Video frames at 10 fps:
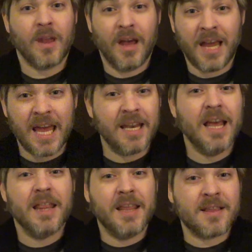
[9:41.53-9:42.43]
Again,
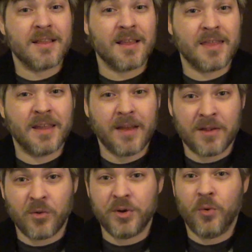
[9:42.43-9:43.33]
this is a thing that
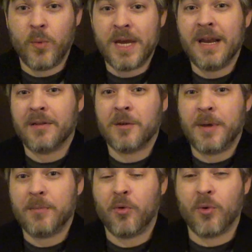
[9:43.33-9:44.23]
is going to weed out the
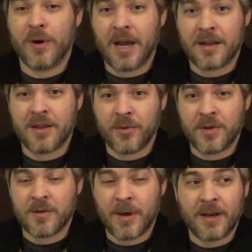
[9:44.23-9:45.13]
people who are not
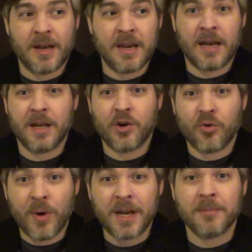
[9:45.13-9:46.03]
serious about it and not
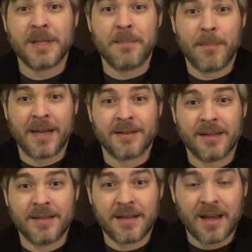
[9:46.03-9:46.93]
incredibly
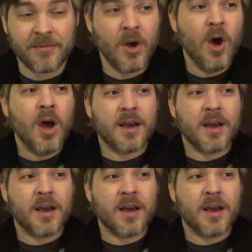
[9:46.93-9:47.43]
mentally tough,